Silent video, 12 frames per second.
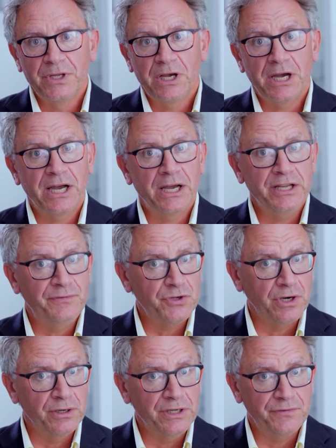If
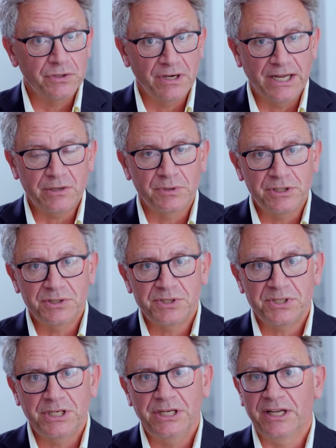you like what you
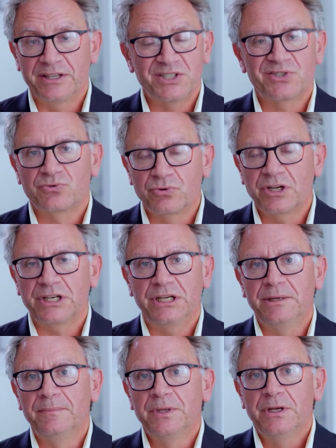see, and this is
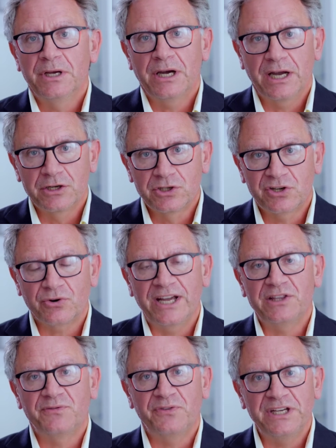really
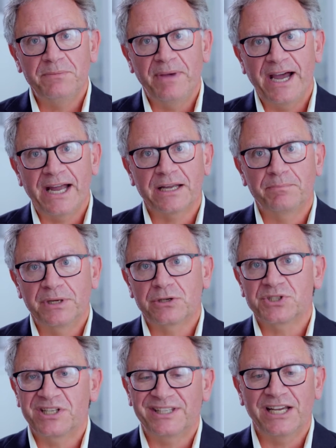great feedback
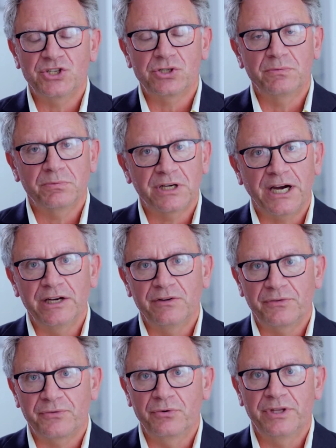because it takes you kind of
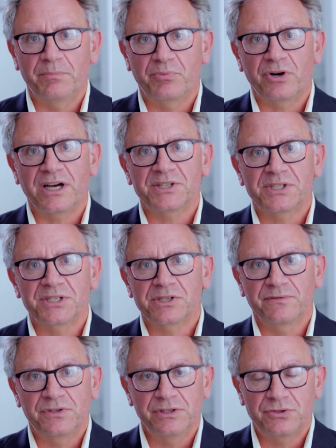through the process
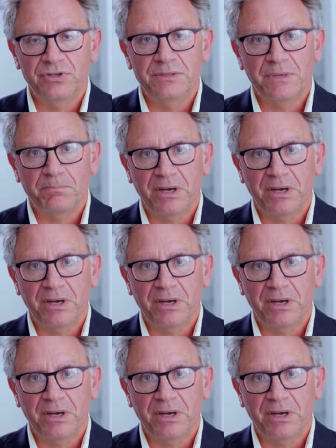of the treatment